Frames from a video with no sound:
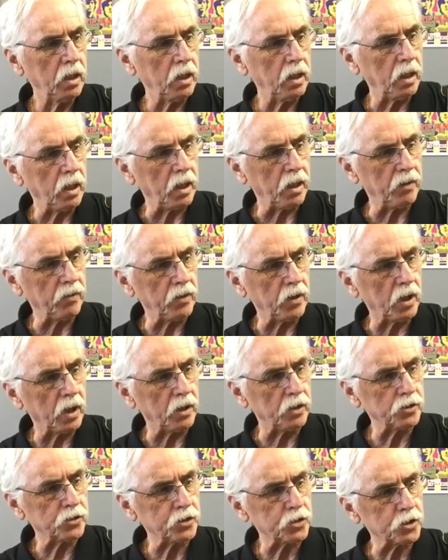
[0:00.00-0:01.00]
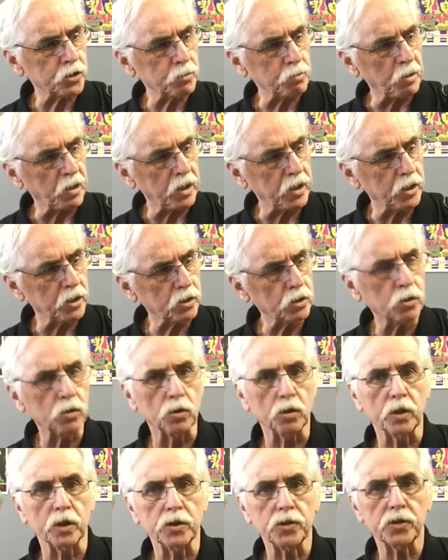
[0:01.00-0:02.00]
And the suspended
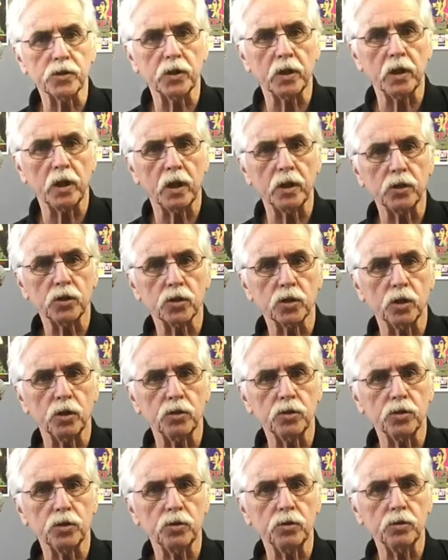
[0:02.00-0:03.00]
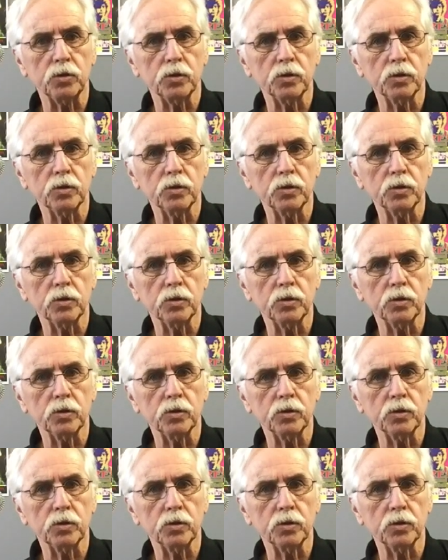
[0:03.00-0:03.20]
chords that I showed you,